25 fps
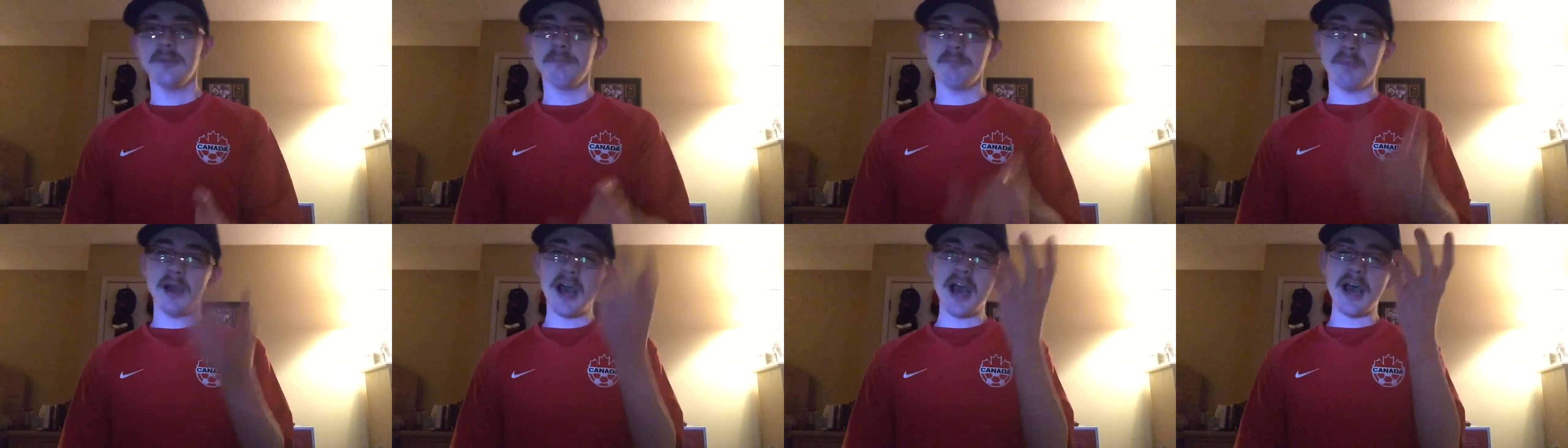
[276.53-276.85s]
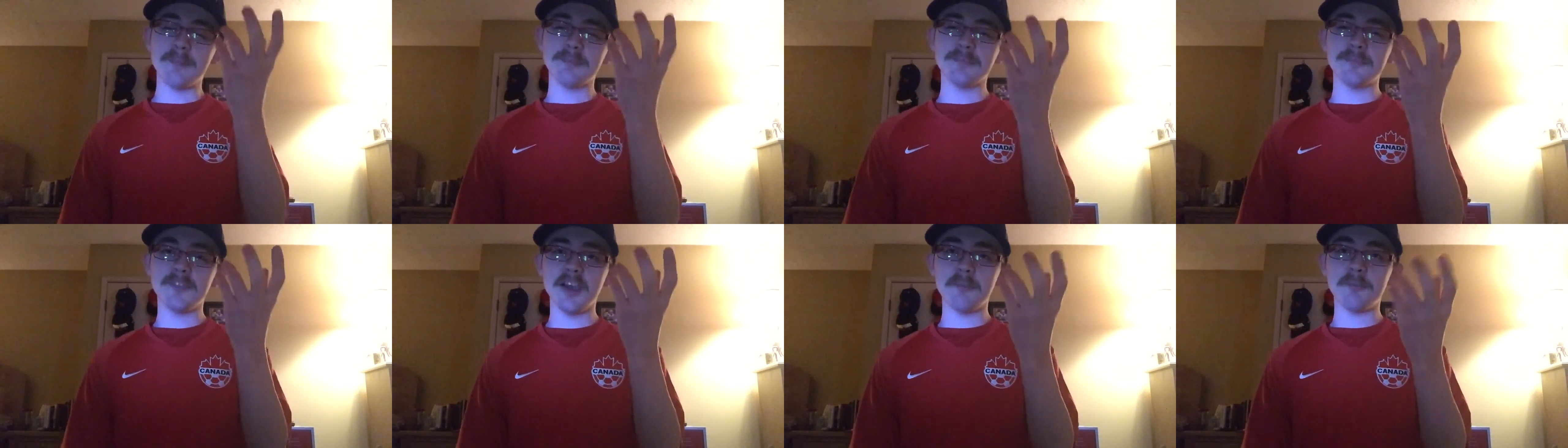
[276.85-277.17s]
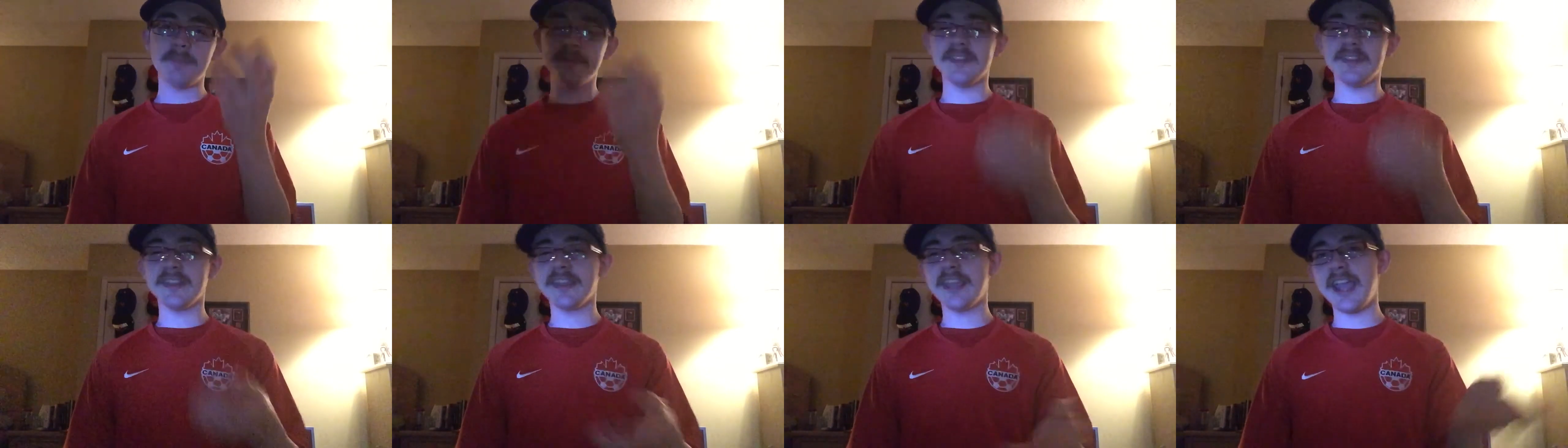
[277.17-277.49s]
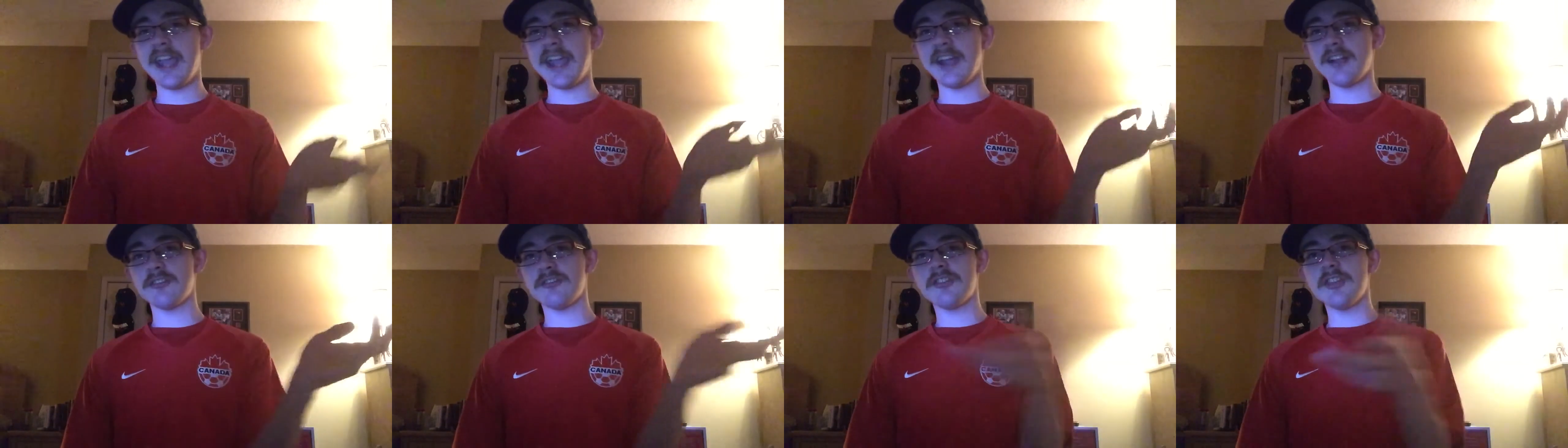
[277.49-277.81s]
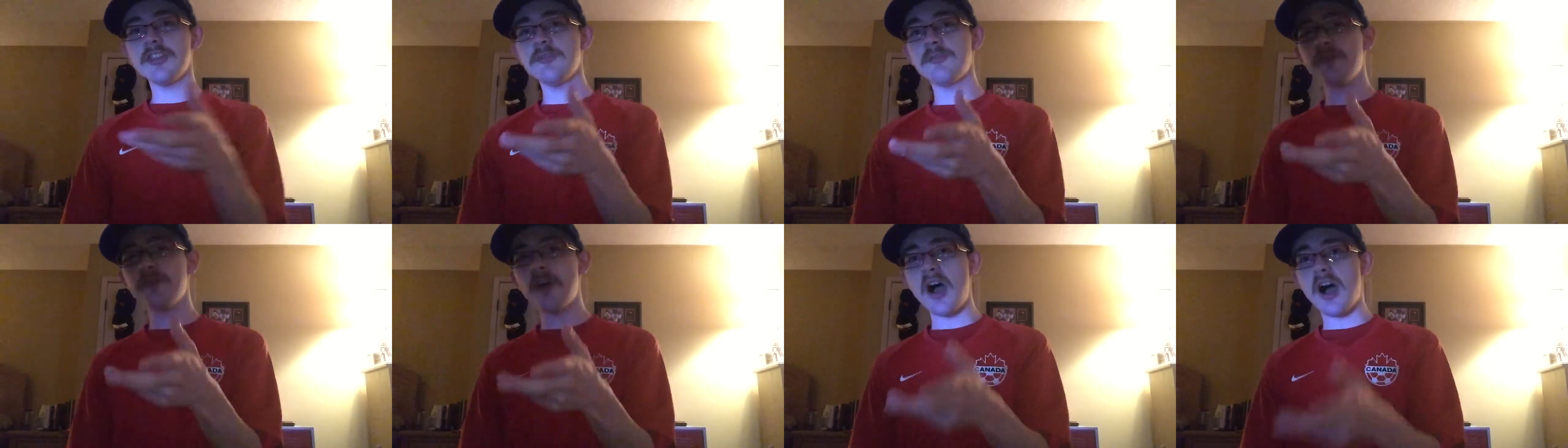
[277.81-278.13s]
Popped up in the air.
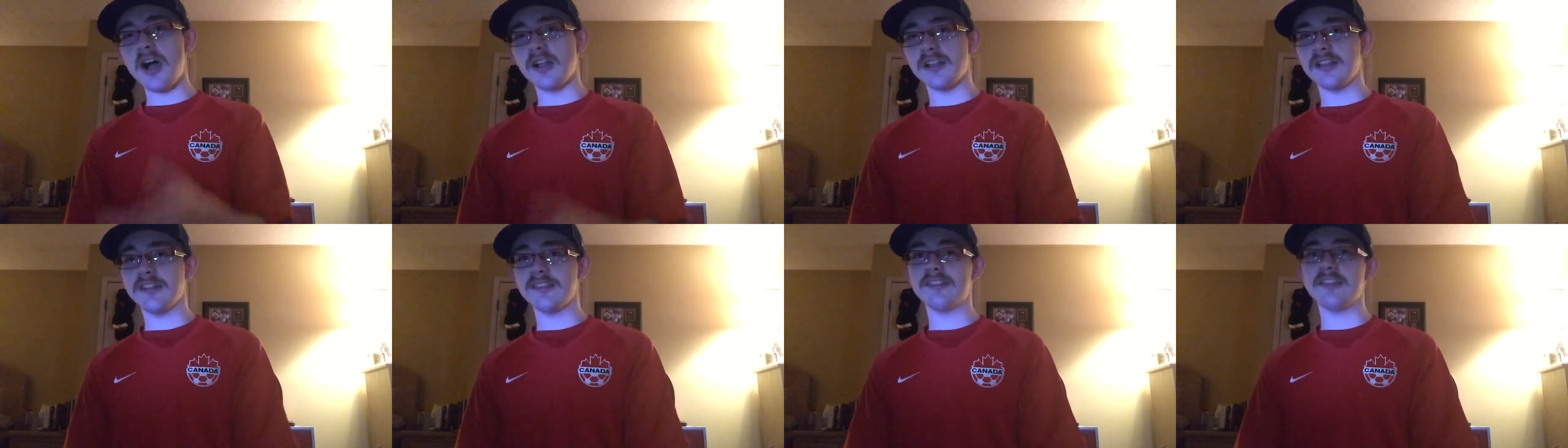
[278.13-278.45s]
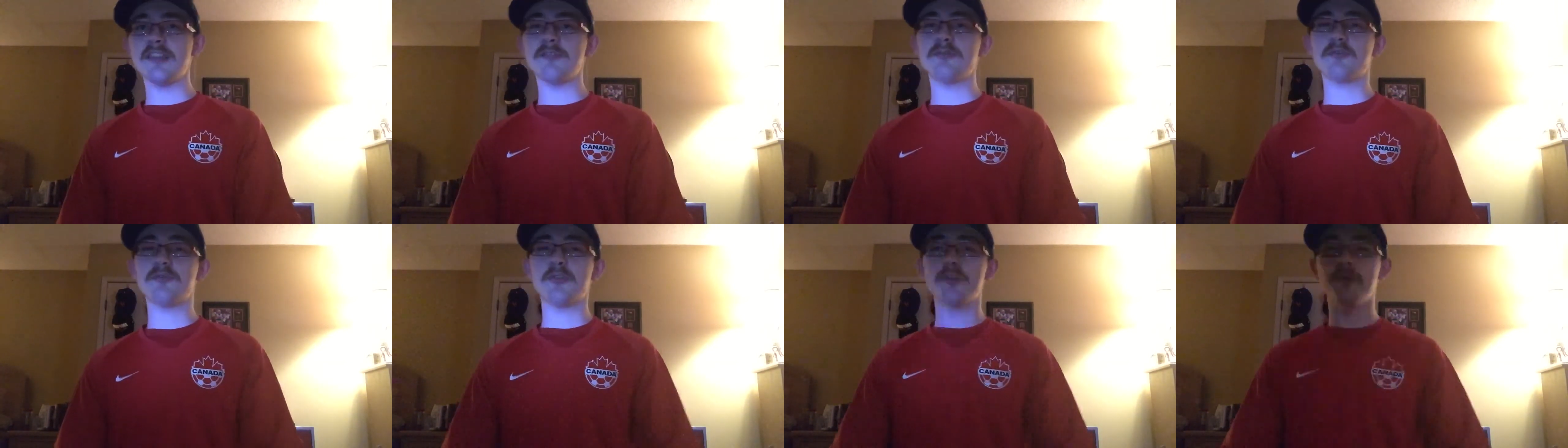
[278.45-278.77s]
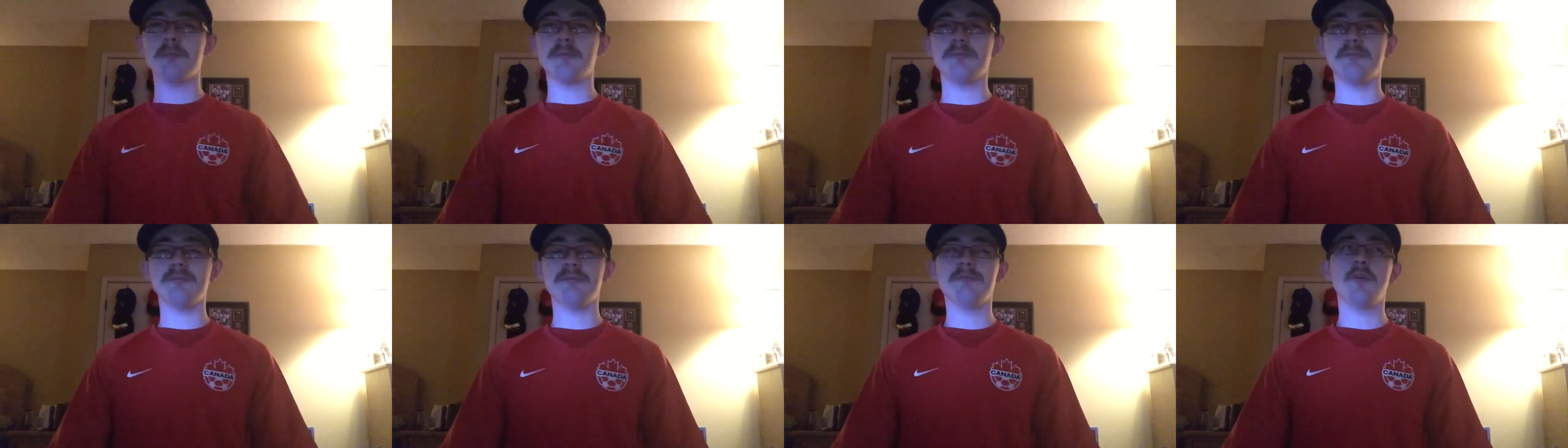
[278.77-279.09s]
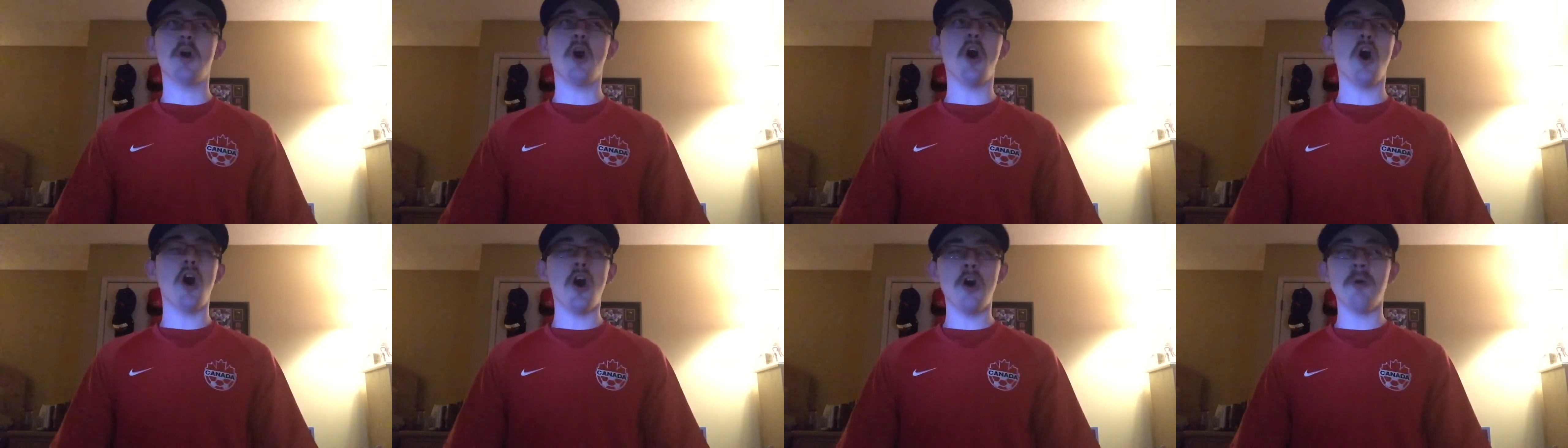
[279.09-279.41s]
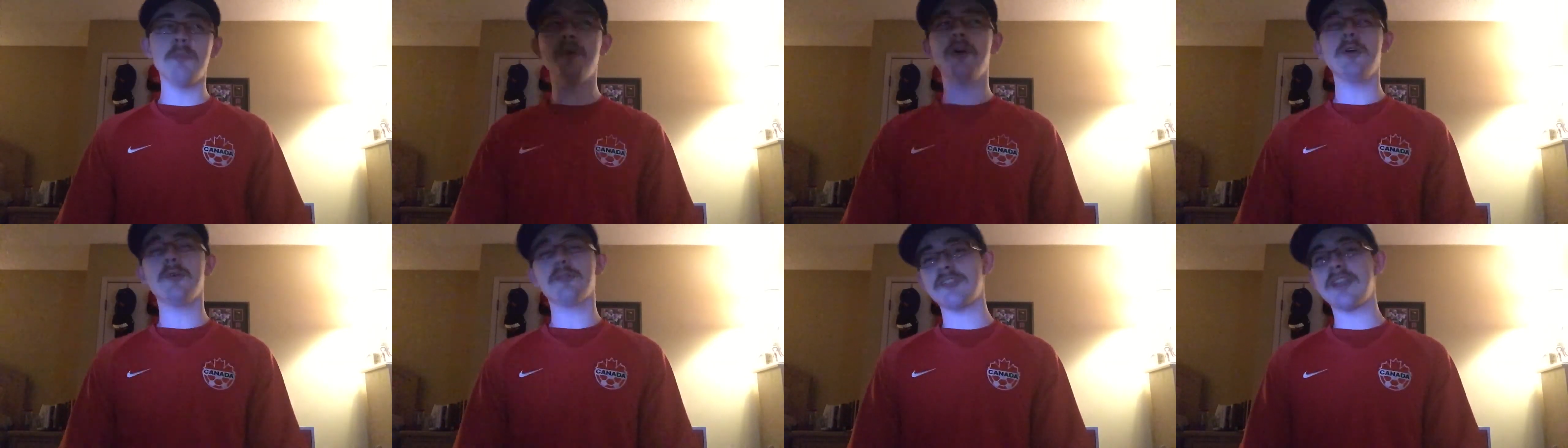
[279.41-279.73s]
She volleys it from
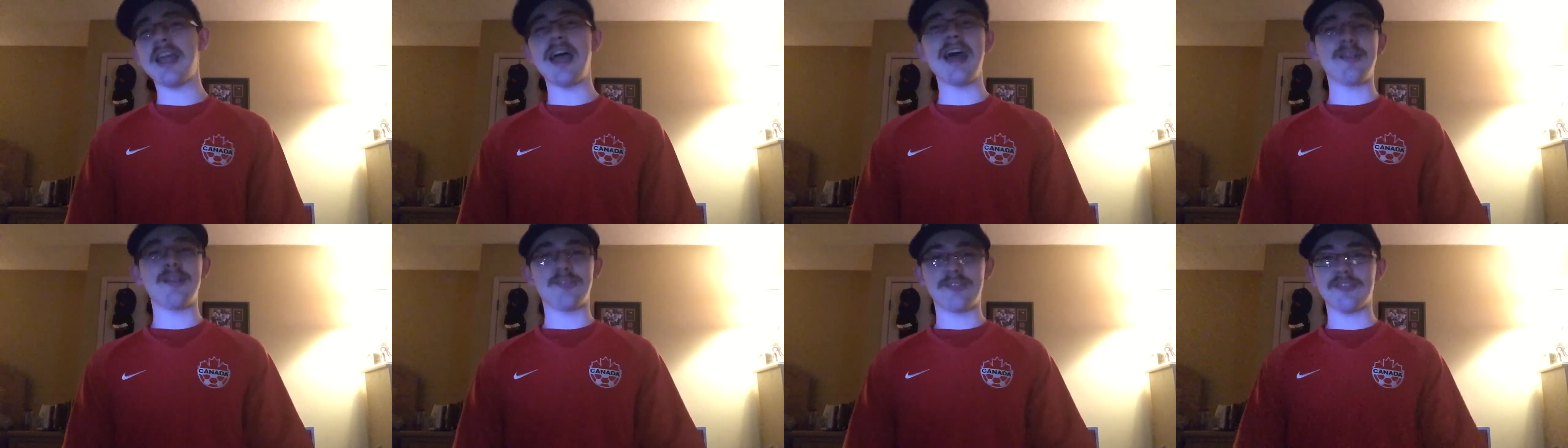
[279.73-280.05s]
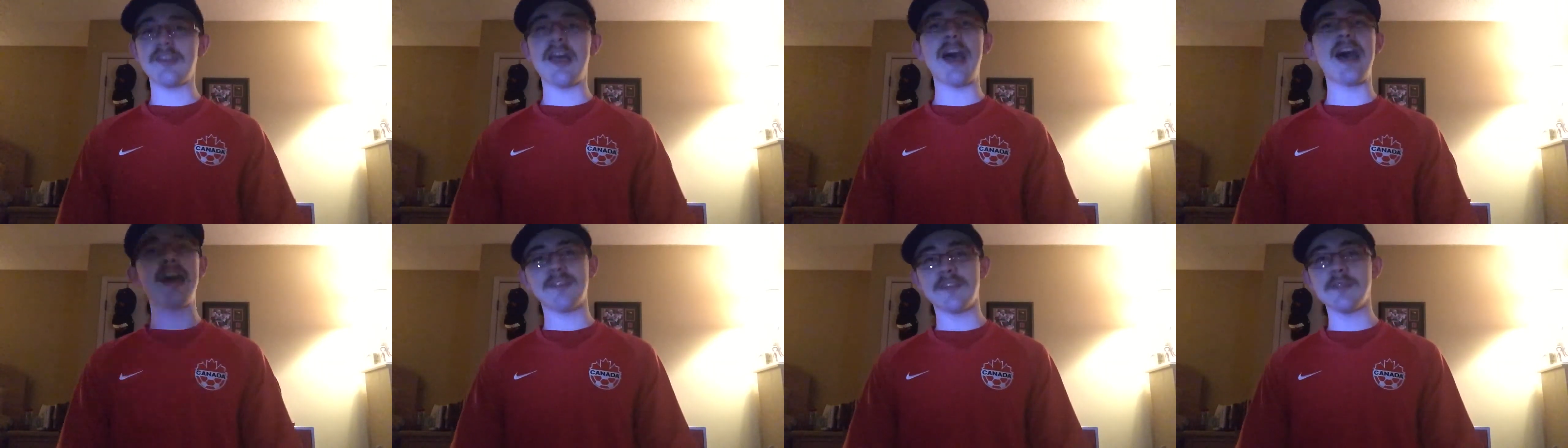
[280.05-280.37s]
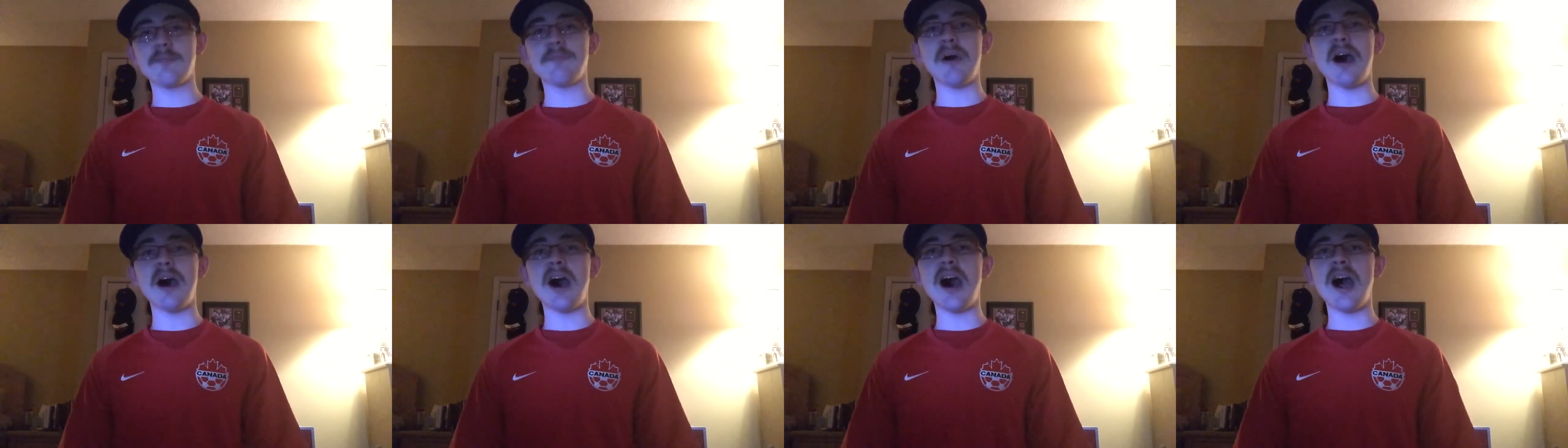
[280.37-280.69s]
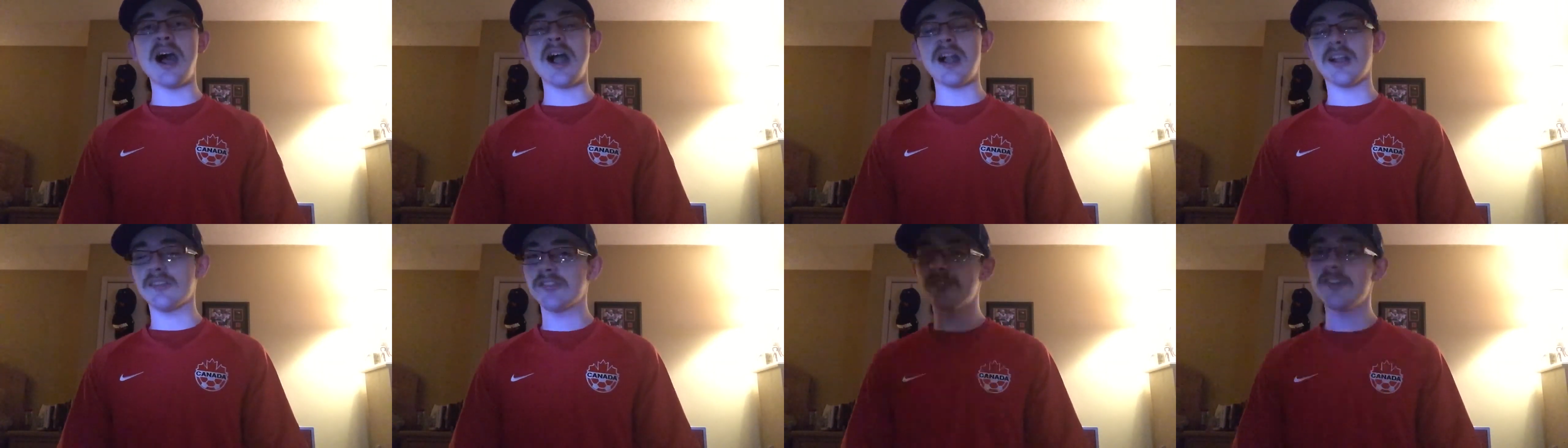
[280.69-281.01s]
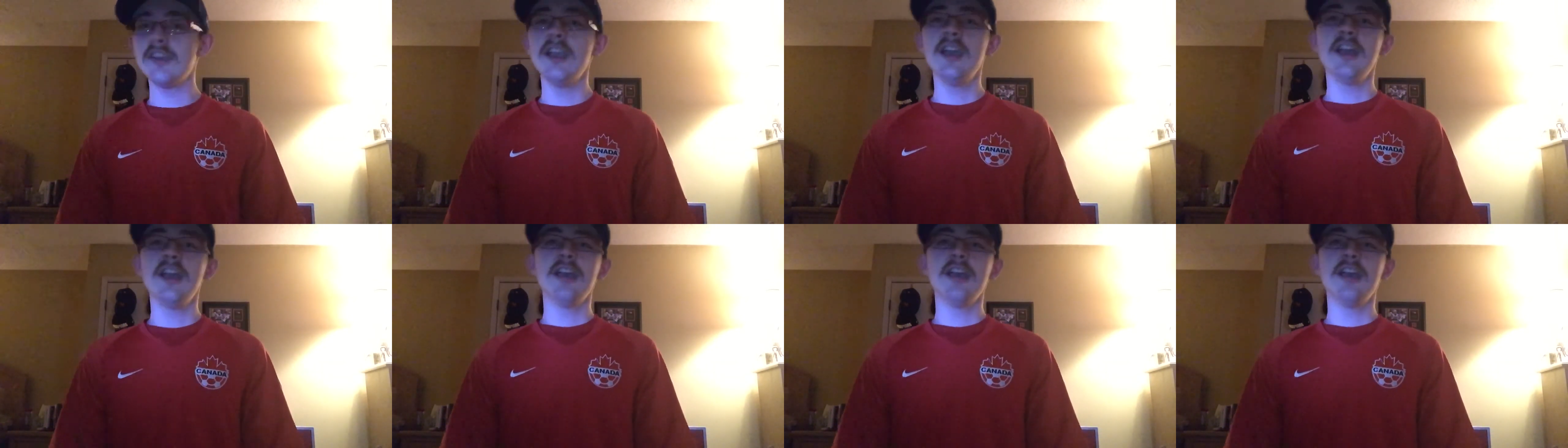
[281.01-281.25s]
almost outside of the box.